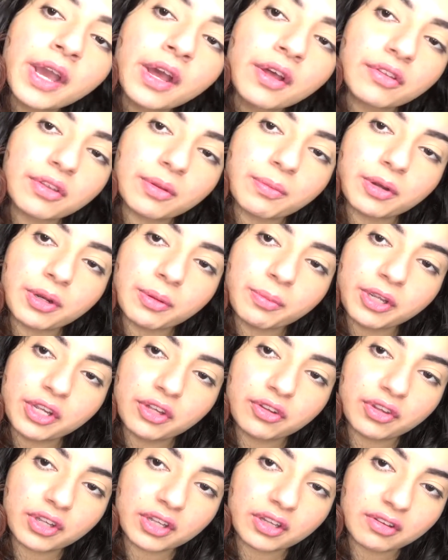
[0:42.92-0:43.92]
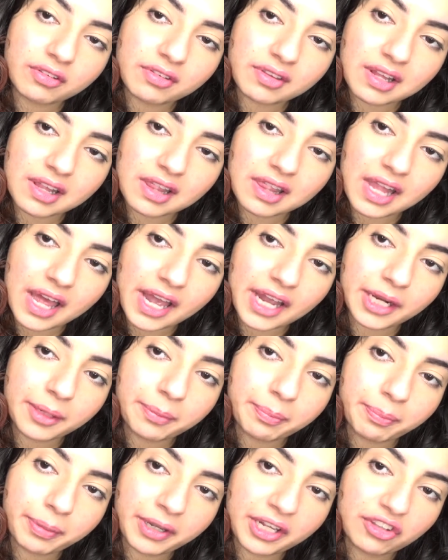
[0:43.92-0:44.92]
So I'm going to be using this
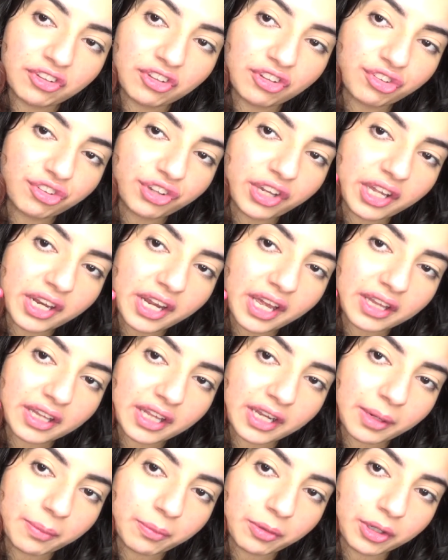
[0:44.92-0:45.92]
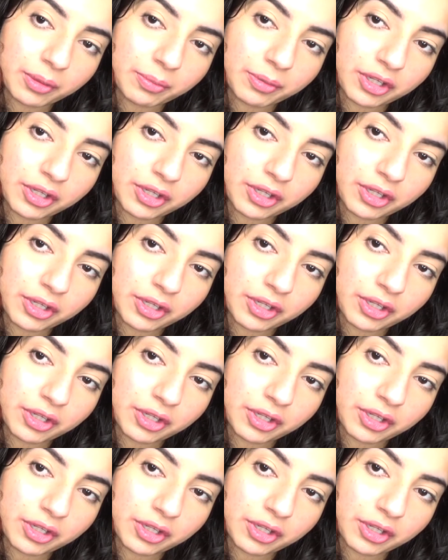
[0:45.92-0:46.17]
light peachy shade, and then I'm going to be